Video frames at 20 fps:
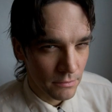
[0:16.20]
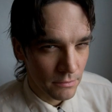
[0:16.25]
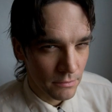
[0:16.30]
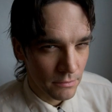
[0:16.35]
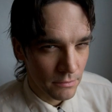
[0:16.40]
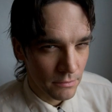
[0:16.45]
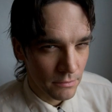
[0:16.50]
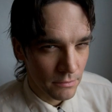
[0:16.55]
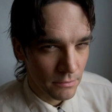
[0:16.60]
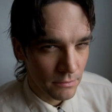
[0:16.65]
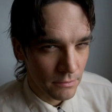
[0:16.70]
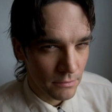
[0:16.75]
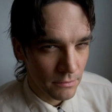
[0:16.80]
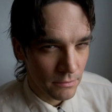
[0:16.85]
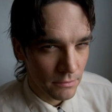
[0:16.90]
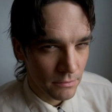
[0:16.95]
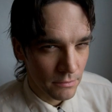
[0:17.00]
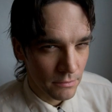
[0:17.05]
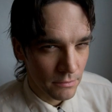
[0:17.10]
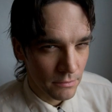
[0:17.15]

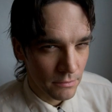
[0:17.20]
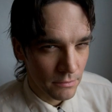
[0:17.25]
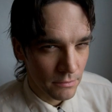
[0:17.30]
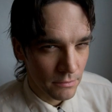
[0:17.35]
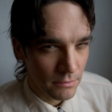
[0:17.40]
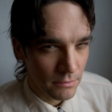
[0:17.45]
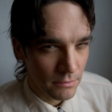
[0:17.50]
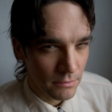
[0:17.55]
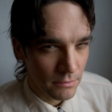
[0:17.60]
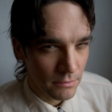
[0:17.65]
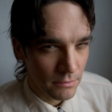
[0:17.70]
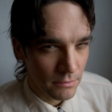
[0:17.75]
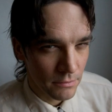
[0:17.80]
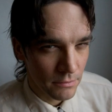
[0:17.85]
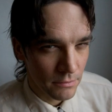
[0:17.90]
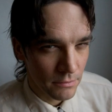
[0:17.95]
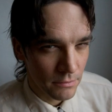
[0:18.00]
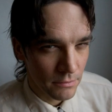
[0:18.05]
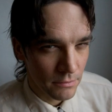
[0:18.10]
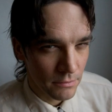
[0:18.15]

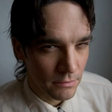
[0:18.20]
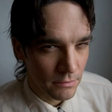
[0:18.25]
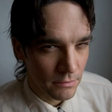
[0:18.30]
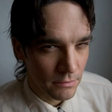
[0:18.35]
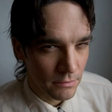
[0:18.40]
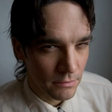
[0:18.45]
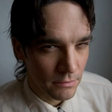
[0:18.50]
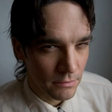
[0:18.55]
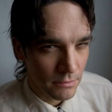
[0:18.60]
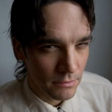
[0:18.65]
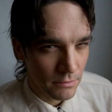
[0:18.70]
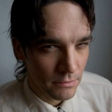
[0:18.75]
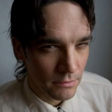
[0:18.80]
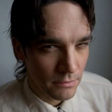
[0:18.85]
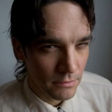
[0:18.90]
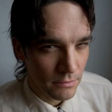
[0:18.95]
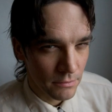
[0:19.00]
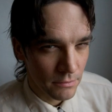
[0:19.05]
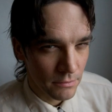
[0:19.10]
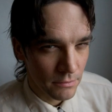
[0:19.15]

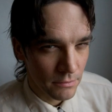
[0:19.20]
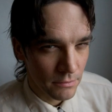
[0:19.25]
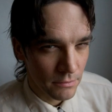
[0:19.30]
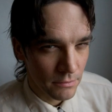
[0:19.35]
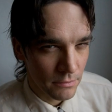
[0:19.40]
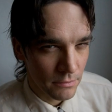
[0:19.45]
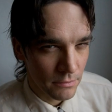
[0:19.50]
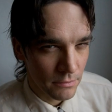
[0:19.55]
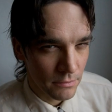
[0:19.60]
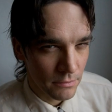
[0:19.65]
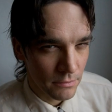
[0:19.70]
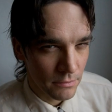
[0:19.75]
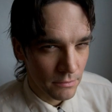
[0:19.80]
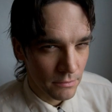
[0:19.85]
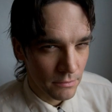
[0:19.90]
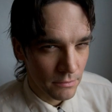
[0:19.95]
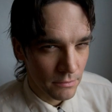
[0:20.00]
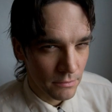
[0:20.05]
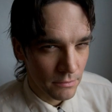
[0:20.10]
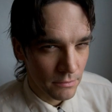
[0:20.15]

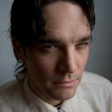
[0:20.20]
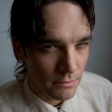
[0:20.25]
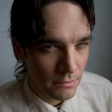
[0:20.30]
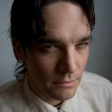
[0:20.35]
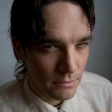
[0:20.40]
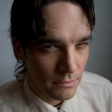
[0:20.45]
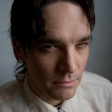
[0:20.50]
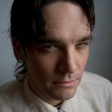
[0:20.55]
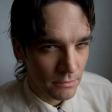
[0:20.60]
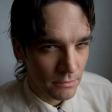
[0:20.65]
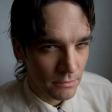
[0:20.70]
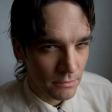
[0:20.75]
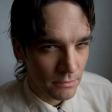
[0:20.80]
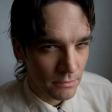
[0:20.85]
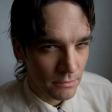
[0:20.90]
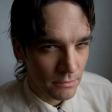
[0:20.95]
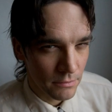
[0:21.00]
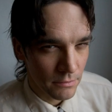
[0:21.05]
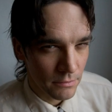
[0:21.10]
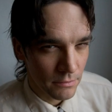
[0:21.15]

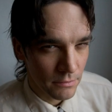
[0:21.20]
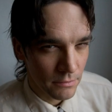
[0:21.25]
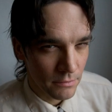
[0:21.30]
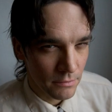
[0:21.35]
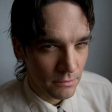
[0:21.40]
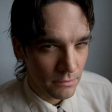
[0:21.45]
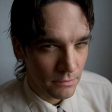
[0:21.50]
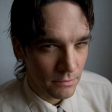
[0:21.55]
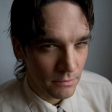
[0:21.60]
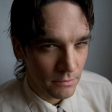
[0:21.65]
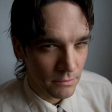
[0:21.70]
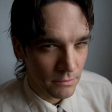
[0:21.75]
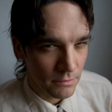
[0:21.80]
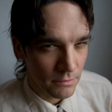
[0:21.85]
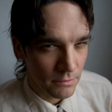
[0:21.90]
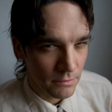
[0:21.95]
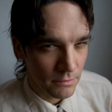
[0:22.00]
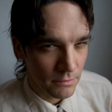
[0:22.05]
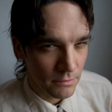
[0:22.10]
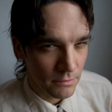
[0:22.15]

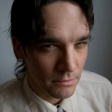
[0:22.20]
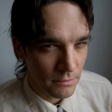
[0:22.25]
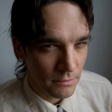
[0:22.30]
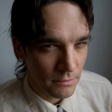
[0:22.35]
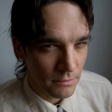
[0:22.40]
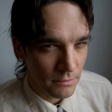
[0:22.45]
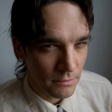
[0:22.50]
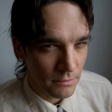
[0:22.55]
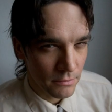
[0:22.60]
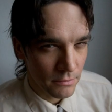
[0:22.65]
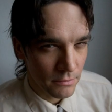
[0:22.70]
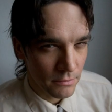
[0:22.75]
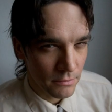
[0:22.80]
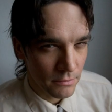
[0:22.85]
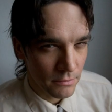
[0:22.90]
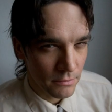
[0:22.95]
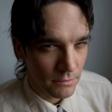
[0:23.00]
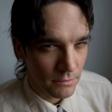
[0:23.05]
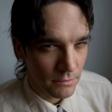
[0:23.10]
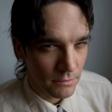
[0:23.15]

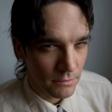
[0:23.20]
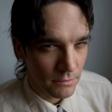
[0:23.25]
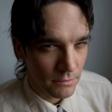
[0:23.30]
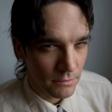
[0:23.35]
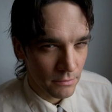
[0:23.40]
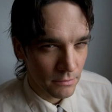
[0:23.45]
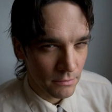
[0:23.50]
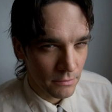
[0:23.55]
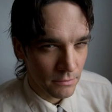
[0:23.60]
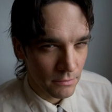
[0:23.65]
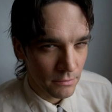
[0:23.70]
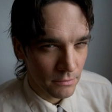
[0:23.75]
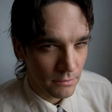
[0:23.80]
[no speech]